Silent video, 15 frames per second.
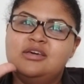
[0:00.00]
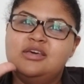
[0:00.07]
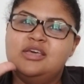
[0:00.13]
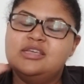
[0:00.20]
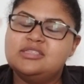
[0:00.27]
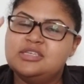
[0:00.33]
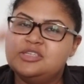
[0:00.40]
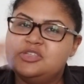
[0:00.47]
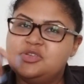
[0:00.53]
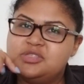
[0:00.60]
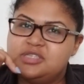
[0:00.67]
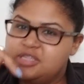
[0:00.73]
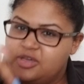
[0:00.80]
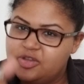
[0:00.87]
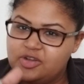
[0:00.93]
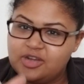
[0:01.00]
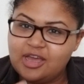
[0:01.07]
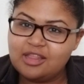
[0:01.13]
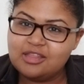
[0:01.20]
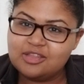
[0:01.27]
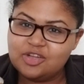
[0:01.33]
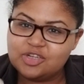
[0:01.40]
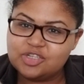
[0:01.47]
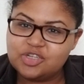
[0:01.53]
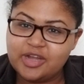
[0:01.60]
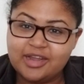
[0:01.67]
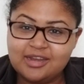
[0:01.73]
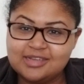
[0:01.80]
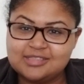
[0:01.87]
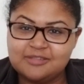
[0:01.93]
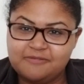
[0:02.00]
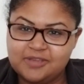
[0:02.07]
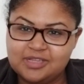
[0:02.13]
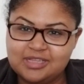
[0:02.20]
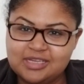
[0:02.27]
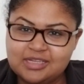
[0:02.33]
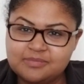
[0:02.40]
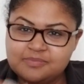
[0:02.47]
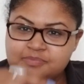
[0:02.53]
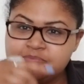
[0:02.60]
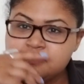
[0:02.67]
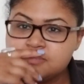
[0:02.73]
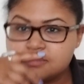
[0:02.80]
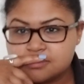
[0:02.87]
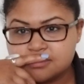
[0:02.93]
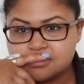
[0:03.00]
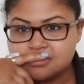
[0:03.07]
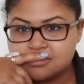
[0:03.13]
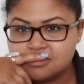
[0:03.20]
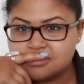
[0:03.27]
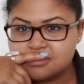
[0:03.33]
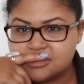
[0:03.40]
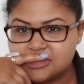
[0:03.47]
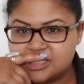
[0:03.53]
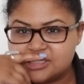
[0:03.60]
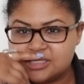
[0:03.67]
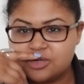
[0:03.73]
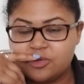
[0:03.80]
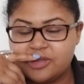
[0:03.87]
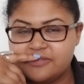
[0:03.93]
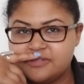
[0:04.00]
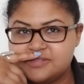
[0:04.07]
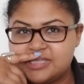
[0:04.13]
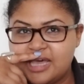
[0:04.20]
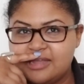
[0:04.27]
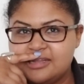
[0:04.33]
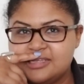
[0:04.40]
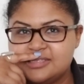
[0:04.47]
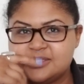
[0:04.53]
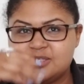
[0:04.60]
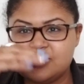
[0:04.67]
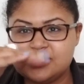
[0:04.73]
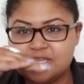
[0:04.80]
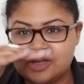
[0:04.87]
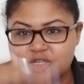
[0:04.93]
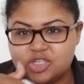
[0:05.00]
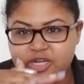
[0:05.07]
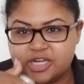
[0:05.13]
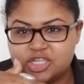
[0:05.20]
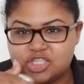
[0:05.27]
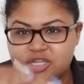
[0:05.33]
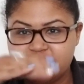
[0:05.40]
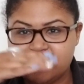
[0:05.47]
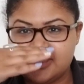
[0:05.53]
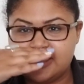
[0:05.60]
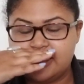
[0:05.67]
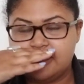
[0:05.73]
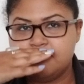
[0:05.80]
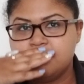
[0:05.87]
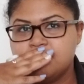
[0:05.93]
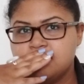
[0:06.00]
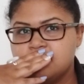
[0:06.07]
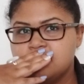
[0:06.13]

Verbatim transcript: It's interesting though. You're not you're trying not to feel it. This little wave of sadness. It's almost like you're trying to shove it down.